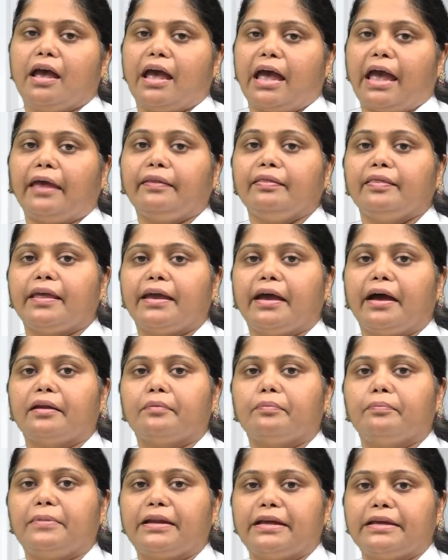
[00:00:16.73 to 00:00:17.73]
and they are
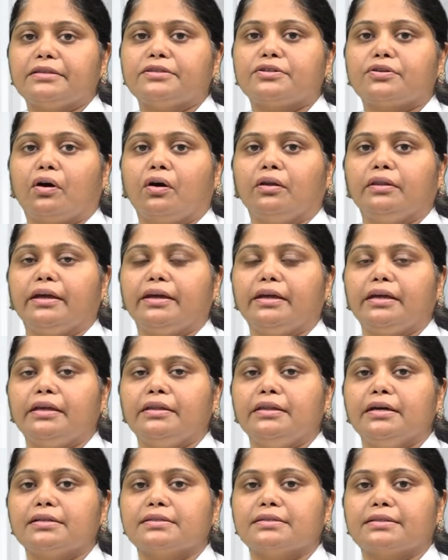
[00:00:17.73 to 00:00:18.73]
placed on the
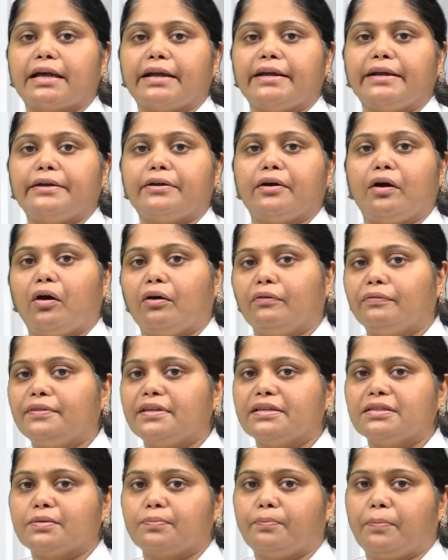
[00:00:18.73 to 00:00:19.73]
either side of
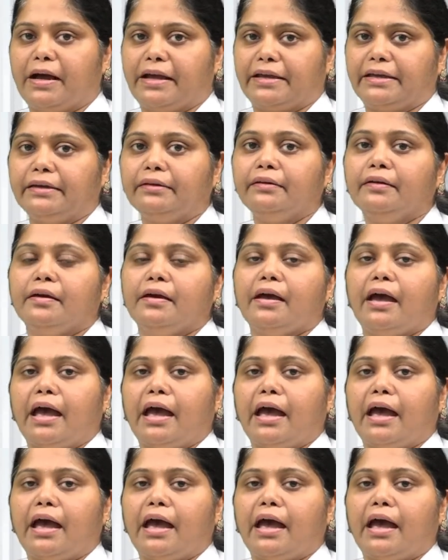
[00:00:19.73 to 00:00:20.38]
the spine